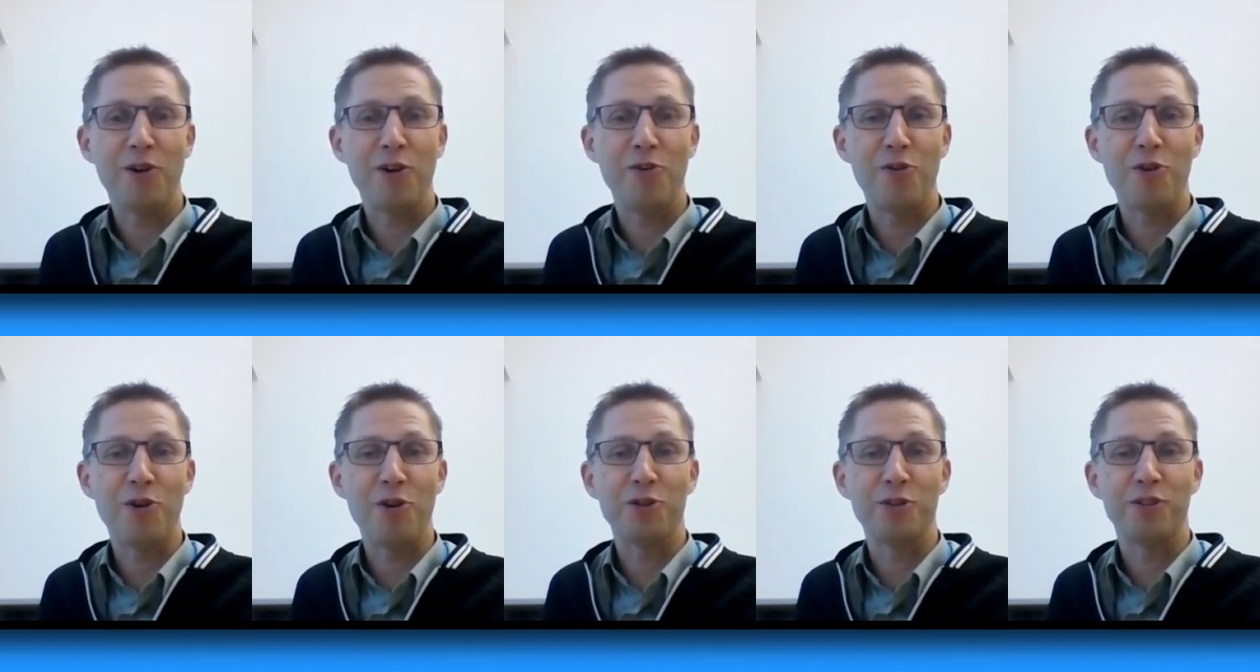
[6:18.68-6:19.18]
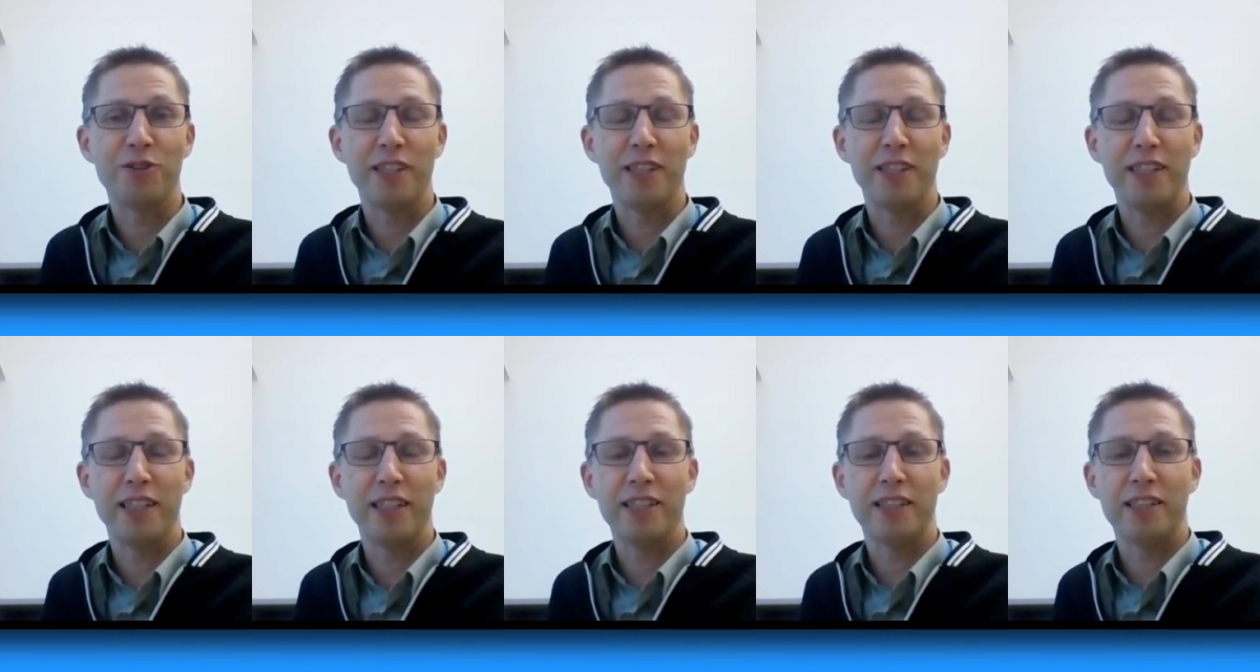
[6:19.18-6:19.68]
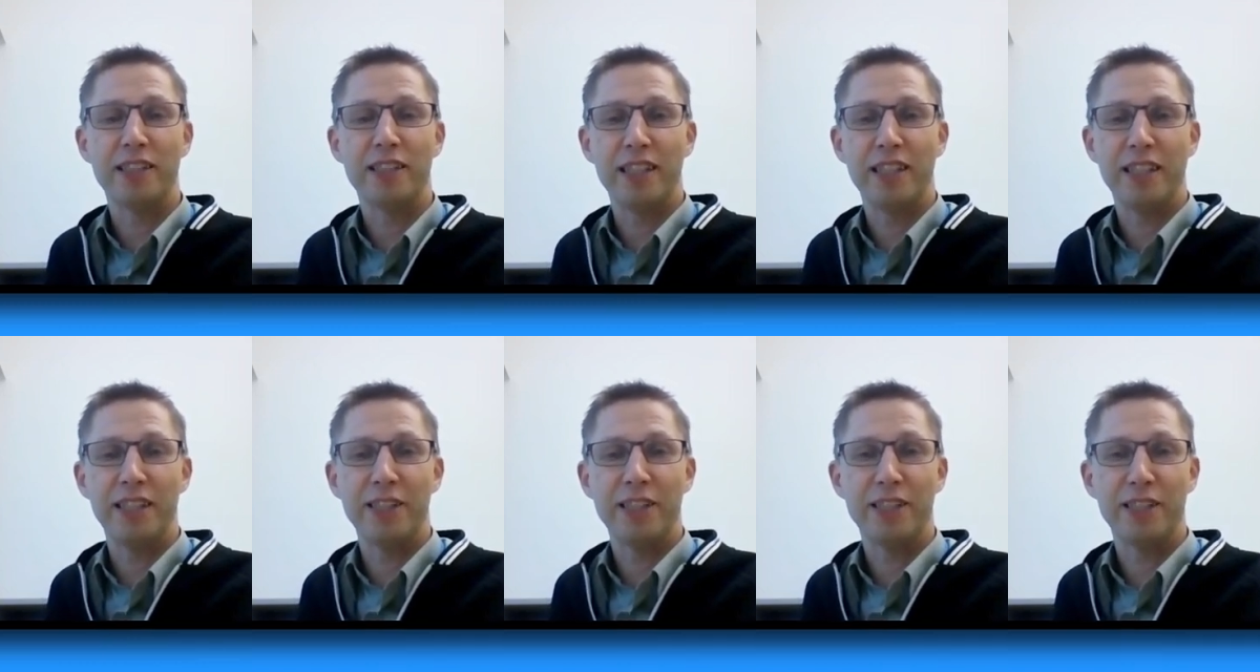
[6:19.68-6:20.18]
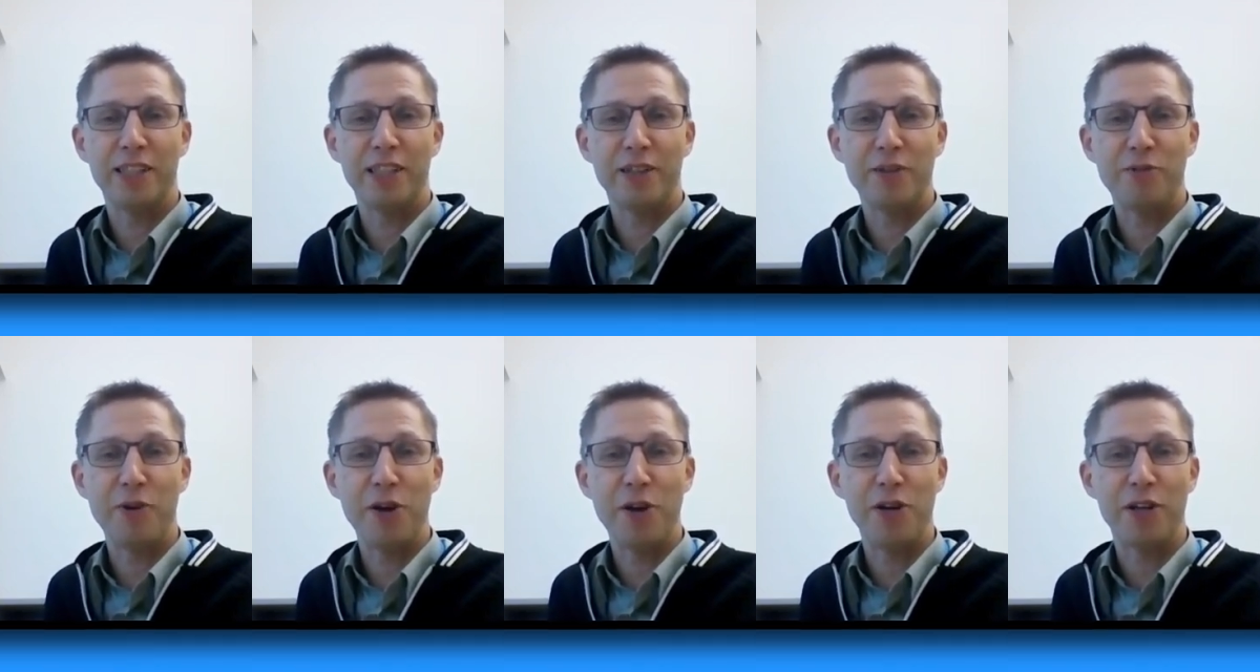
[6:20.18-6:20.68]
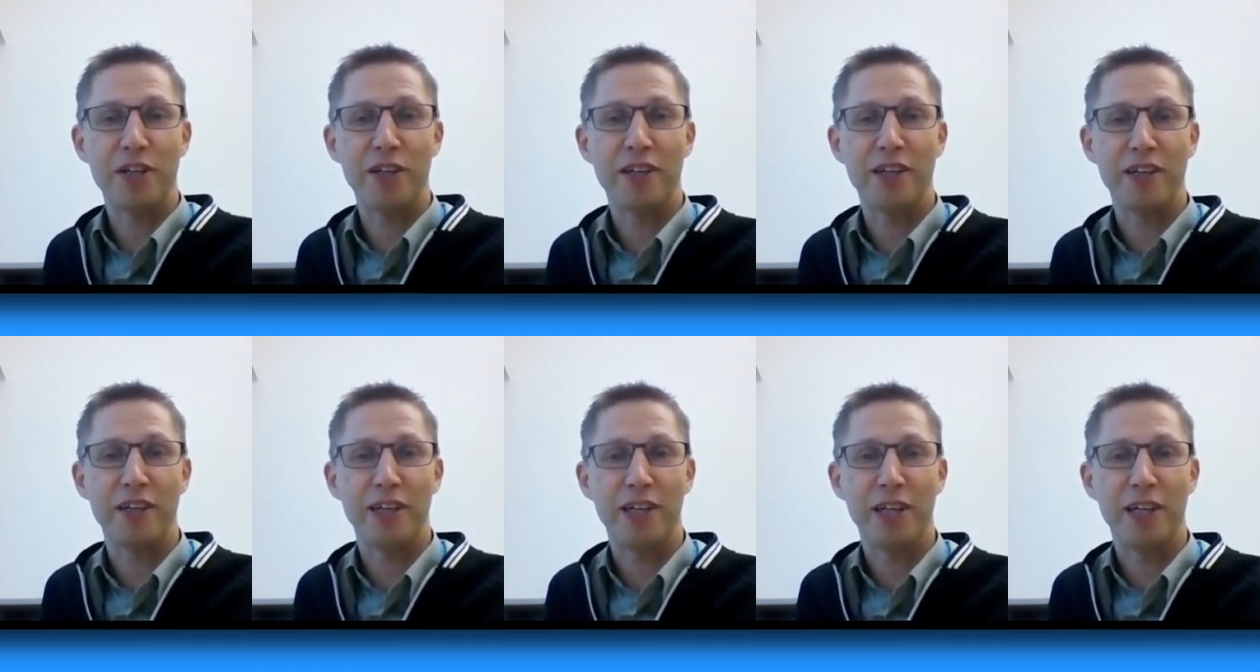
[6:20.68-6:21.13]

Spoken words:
logos is work